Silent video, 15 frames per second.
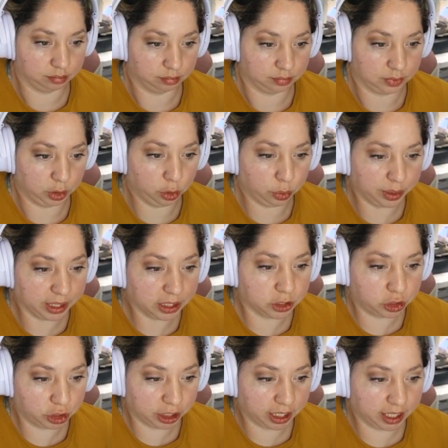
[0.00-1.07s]
Who is
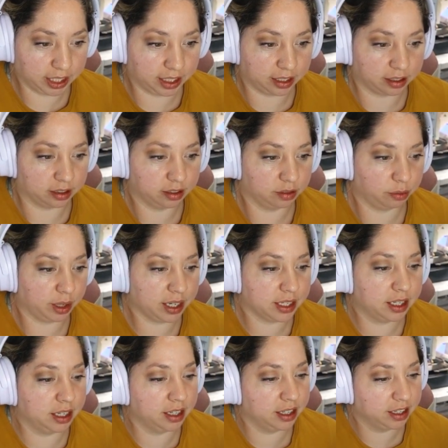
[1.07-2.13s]
she? Why?
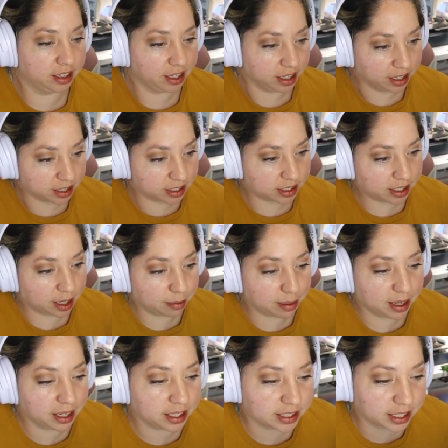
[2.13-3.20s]

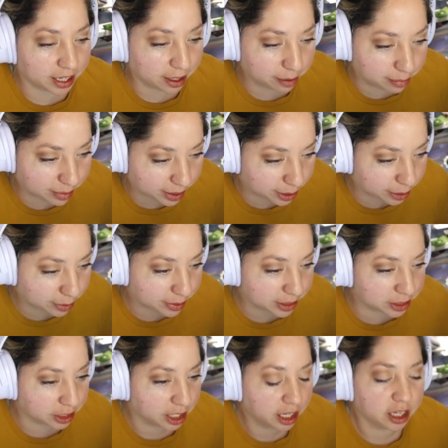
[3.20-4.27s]
Somebody tell me who
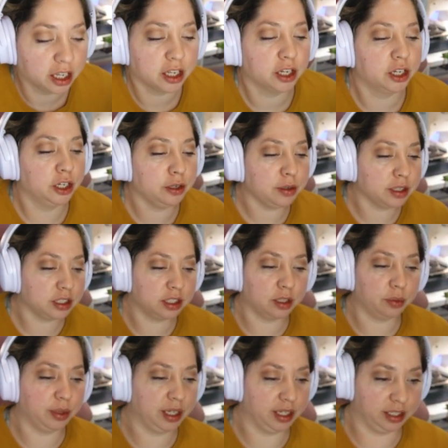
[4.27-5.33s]
is the
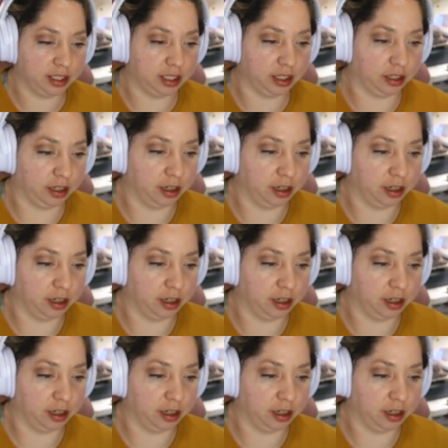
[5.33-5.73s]
wing stealer,